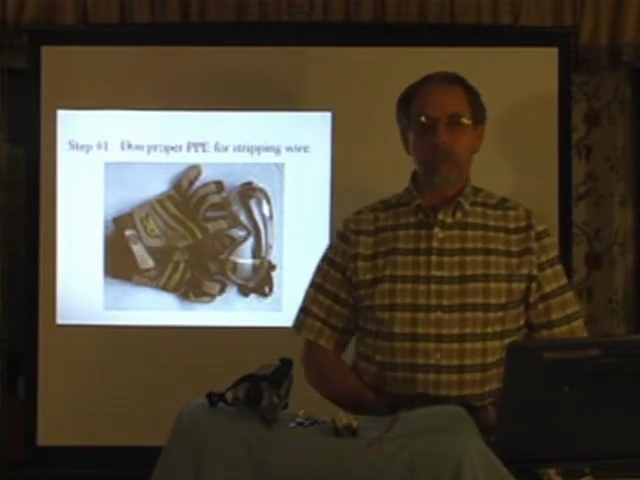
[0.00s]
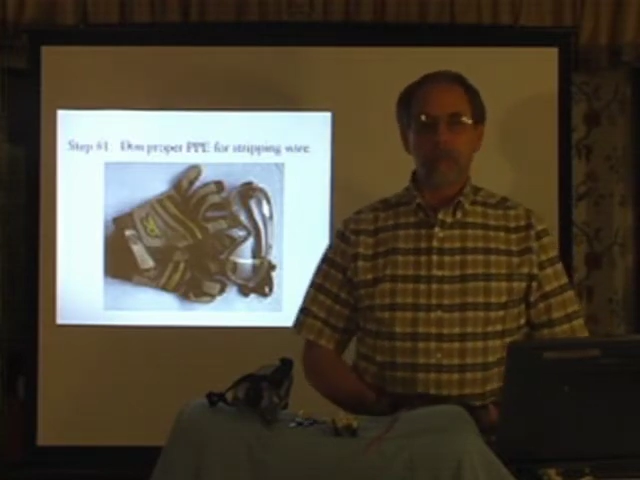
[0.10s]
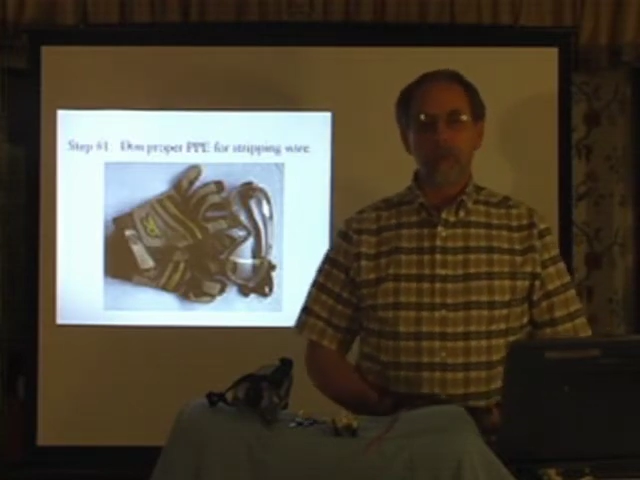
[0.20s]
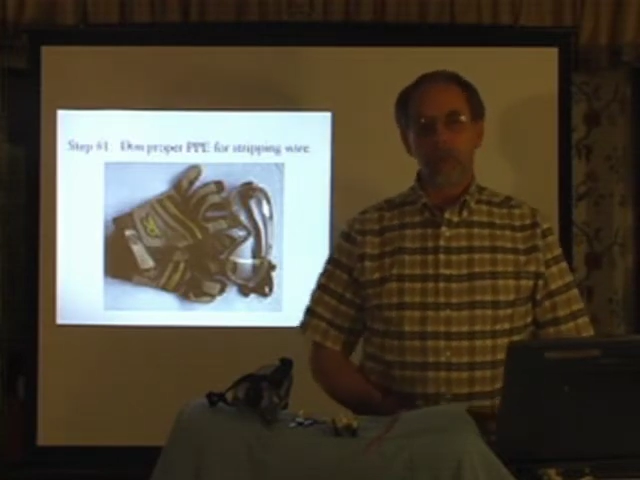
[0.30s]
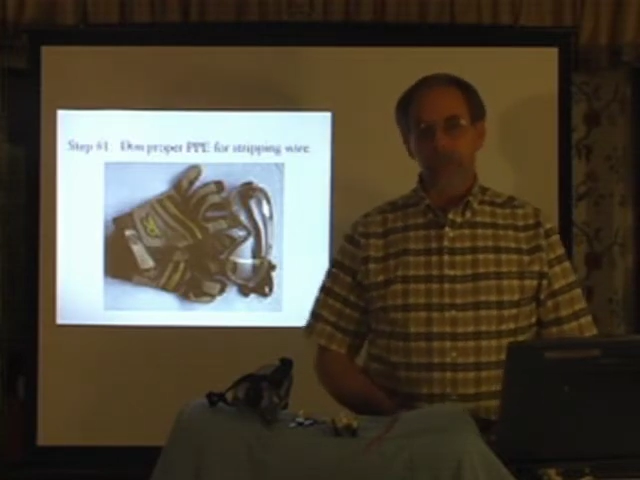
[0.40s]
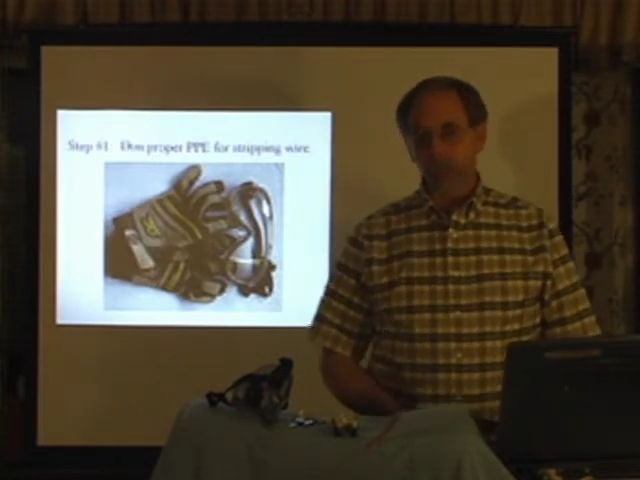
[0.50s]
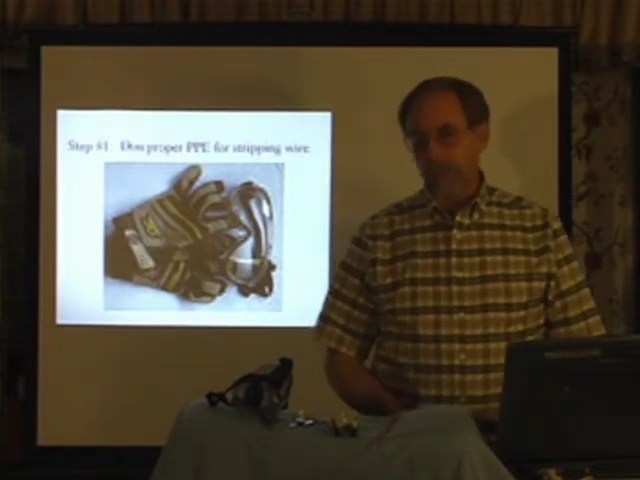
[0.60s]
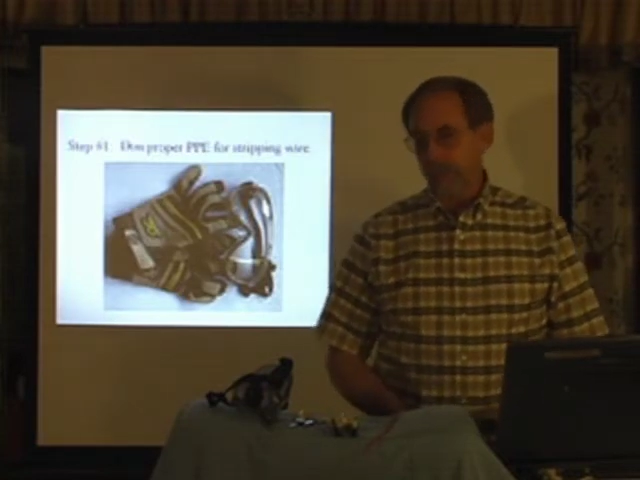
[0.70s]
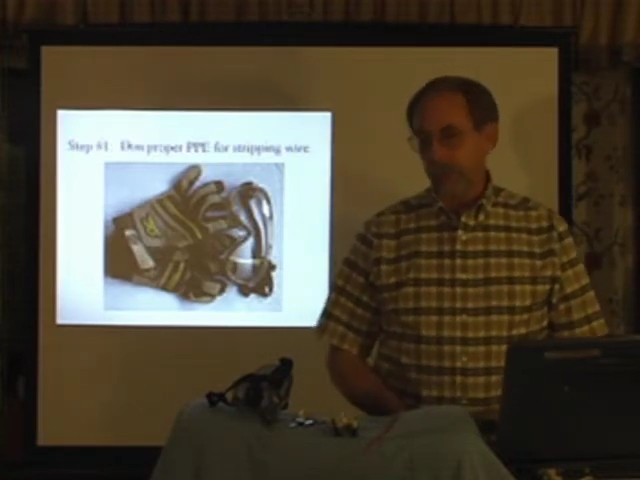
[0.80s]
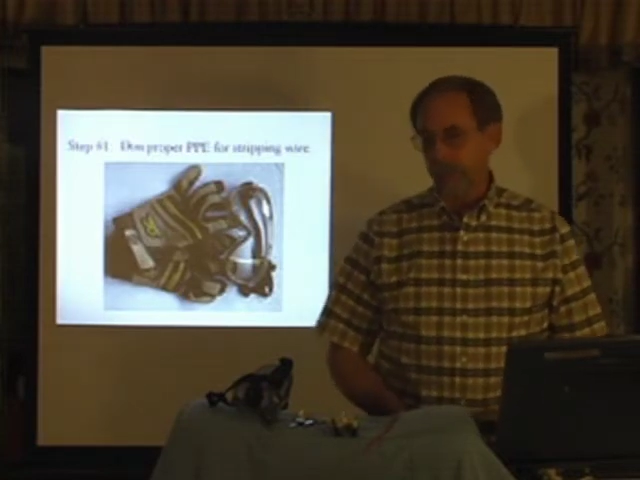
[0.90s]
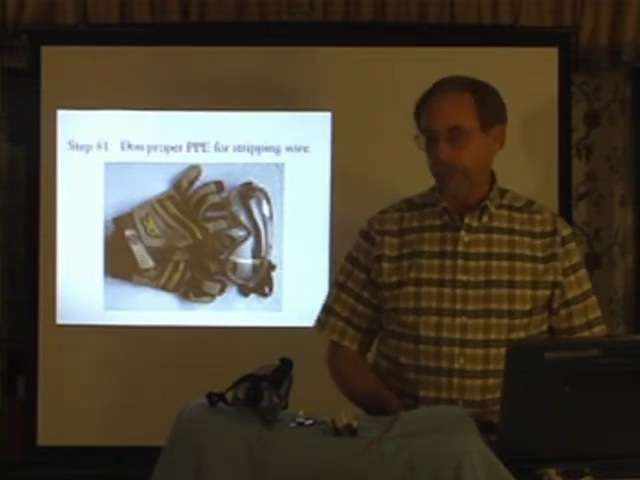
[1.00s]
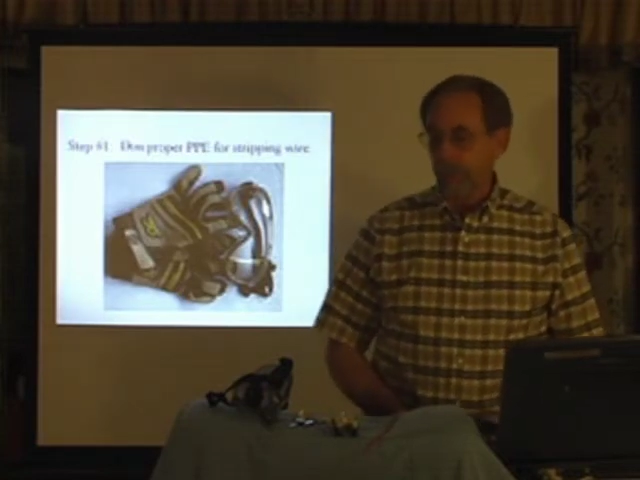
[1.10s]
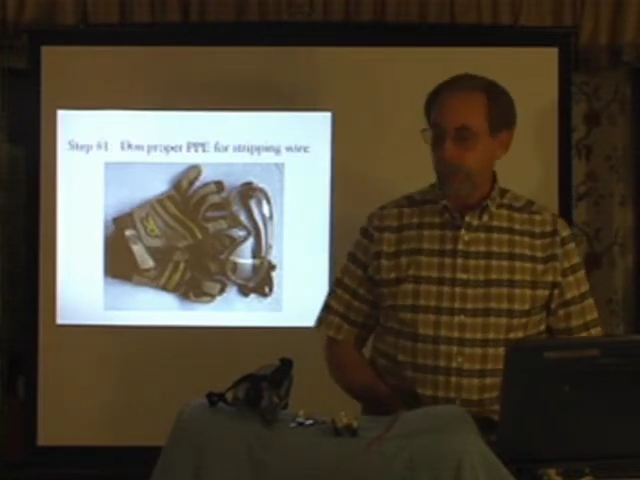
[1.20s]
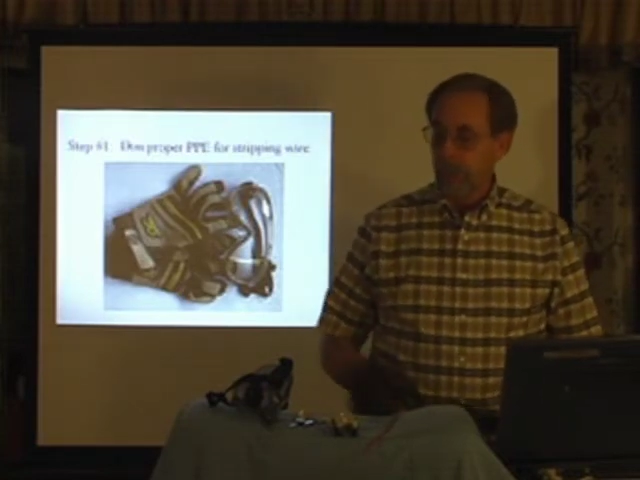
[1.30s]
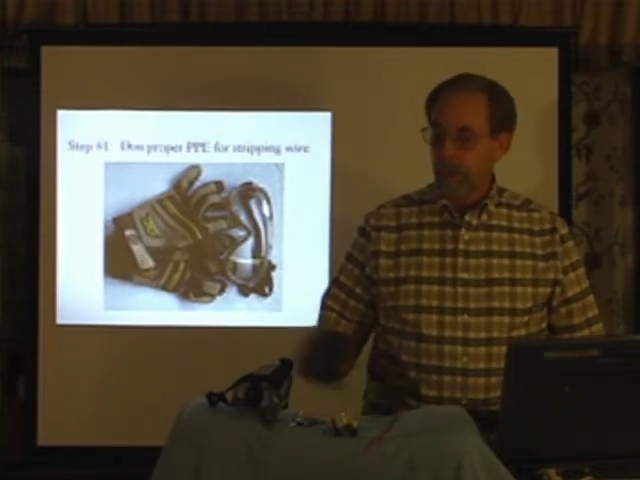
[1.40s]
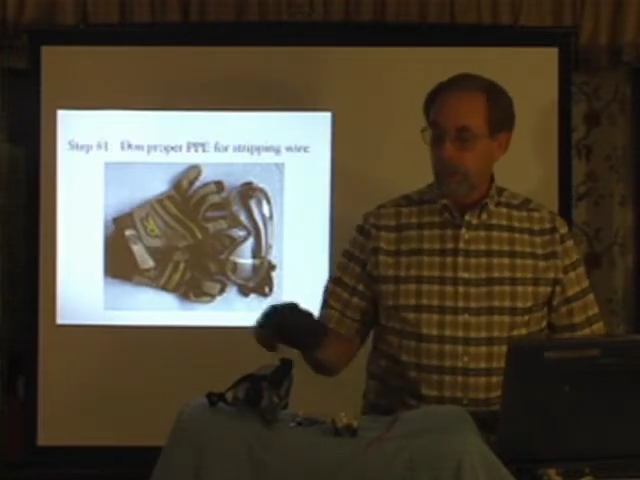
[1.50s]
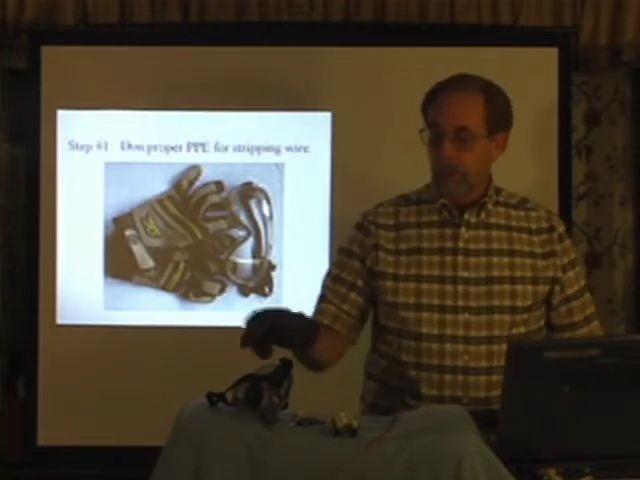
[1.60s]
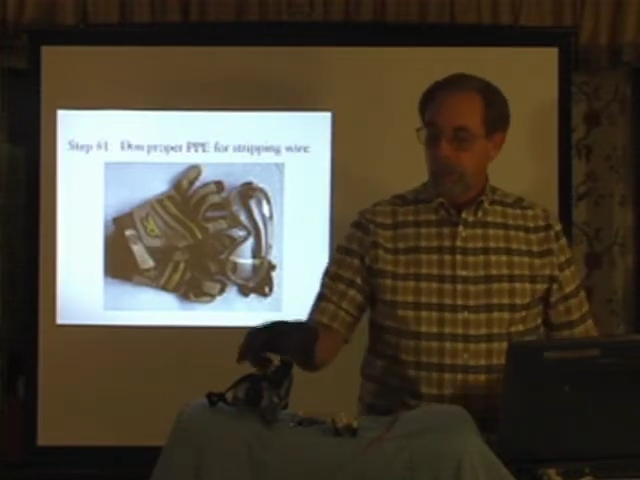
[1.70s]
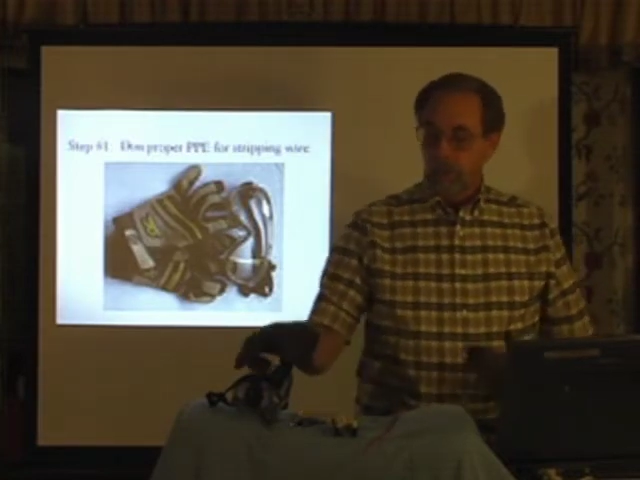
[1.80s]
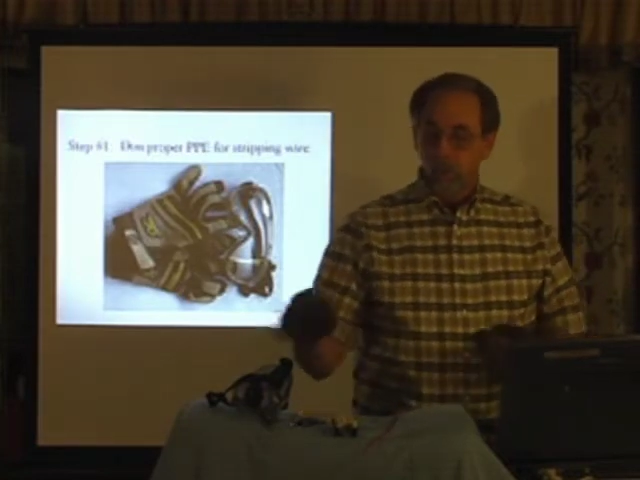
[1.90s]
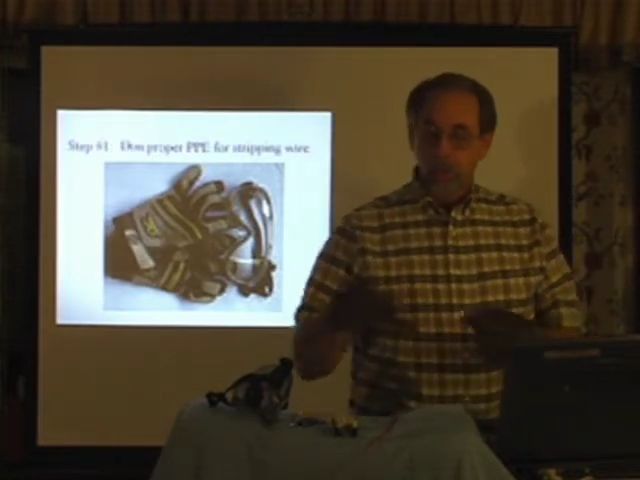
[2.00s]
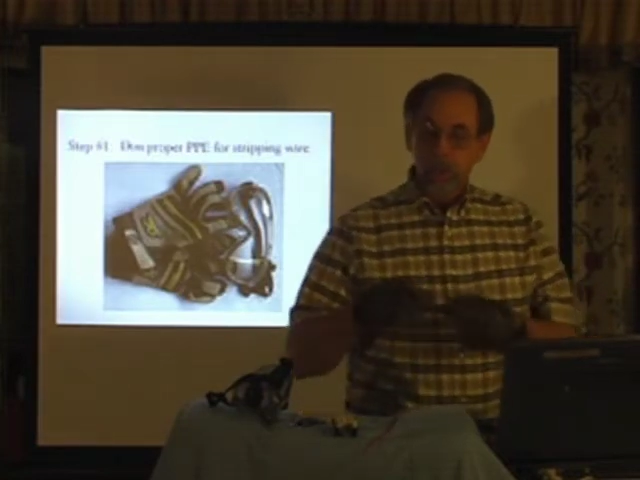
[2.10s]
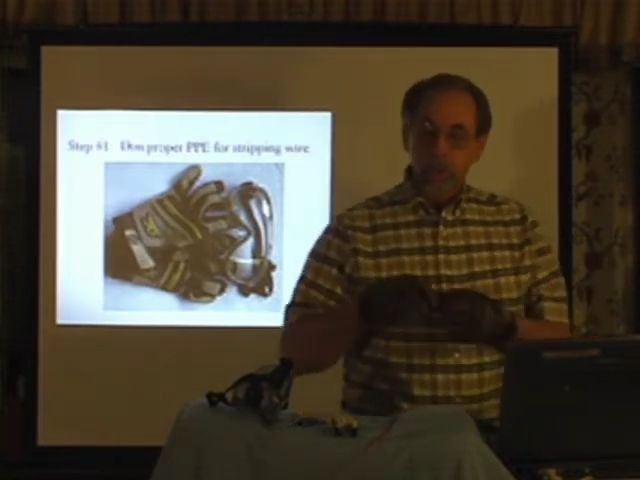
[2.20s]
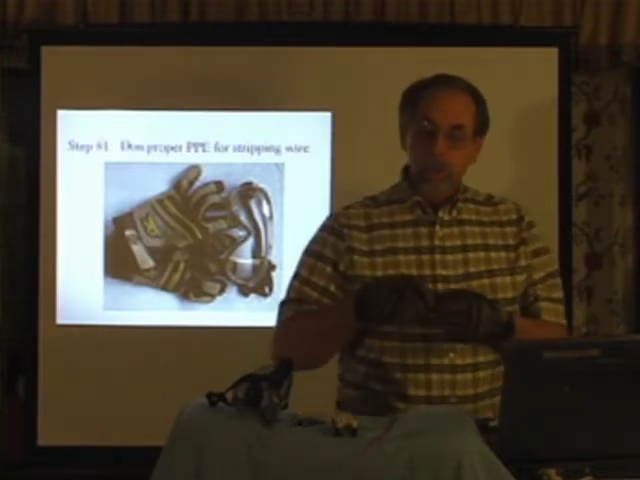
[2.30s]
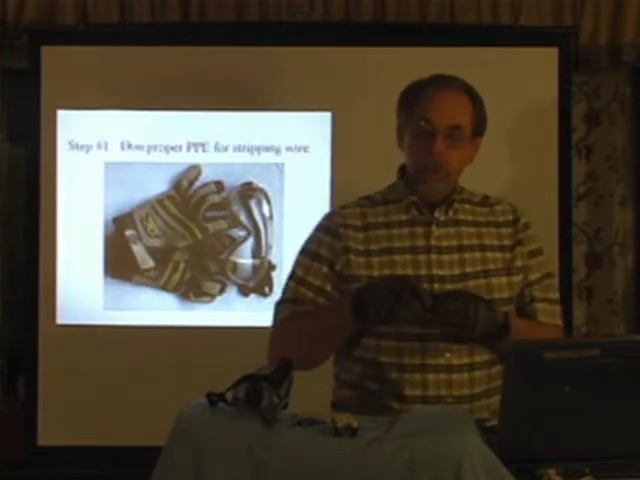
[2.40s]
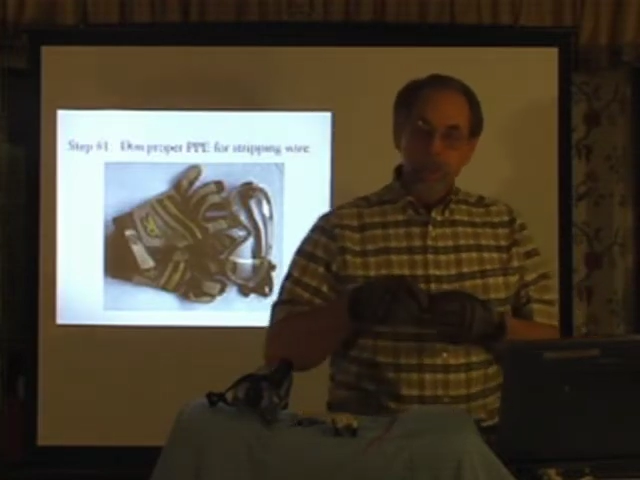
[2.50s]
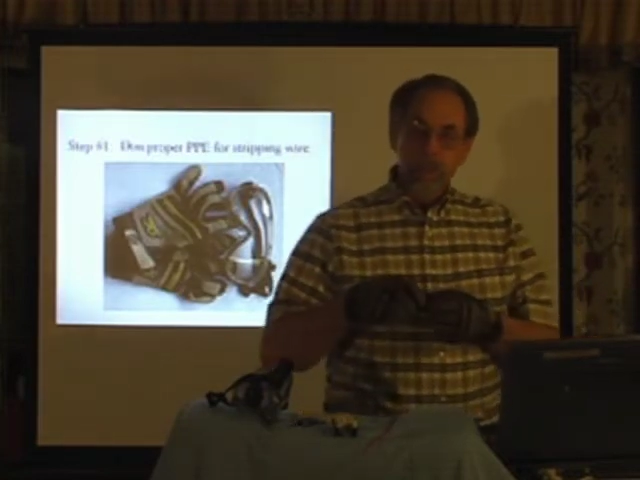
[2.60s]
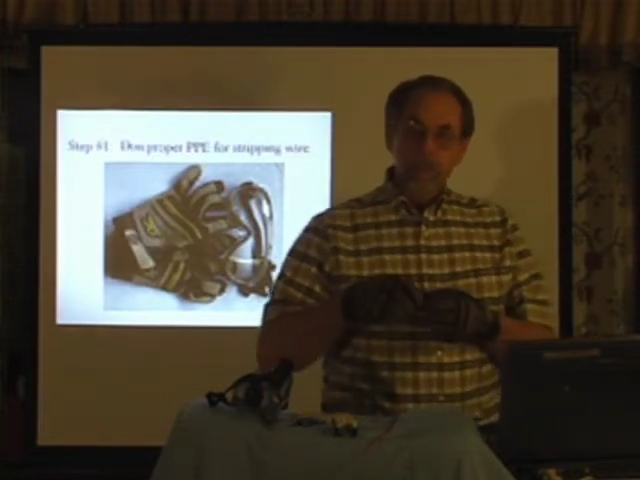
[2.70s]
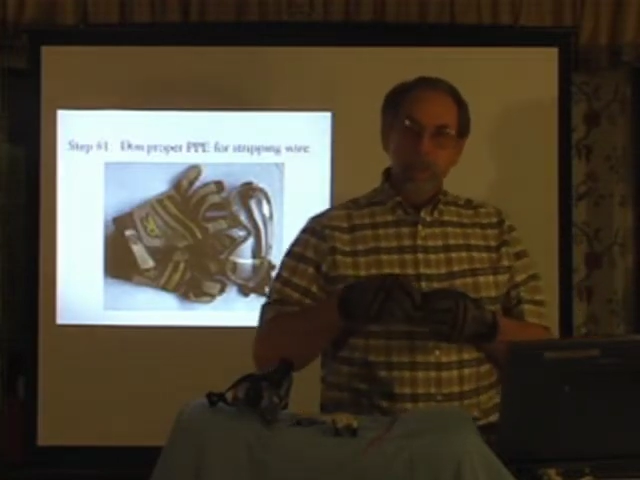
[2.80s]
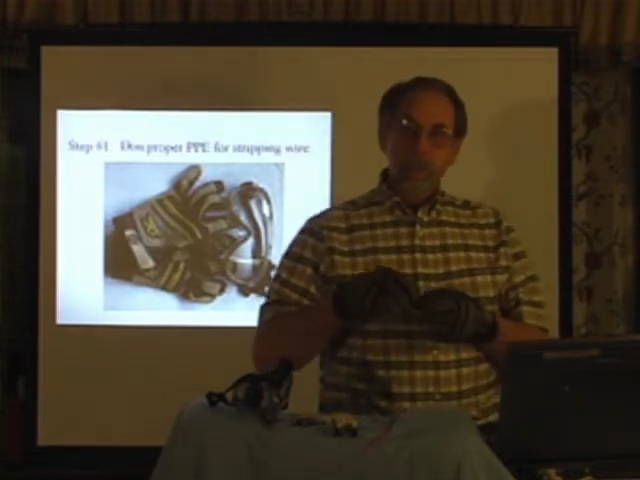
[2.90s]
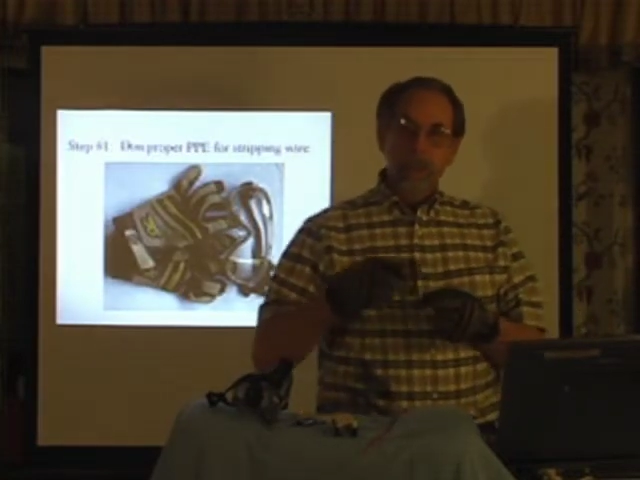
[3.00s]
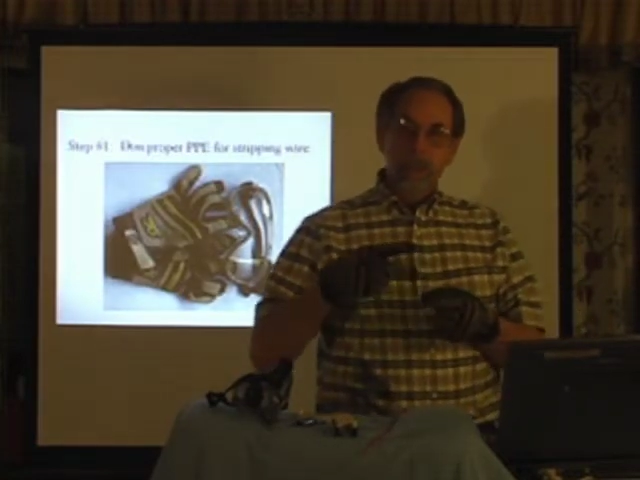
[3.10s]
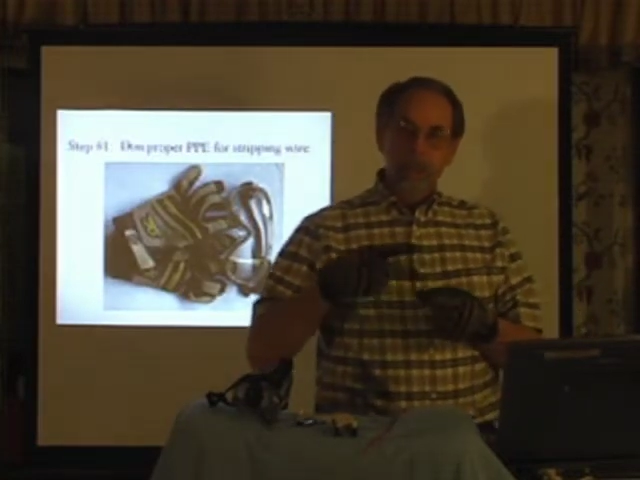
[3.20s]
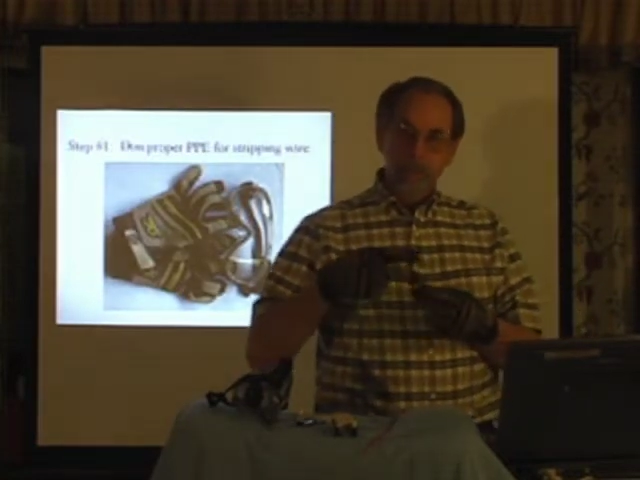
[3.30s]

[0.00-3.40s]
for safety. We're going to be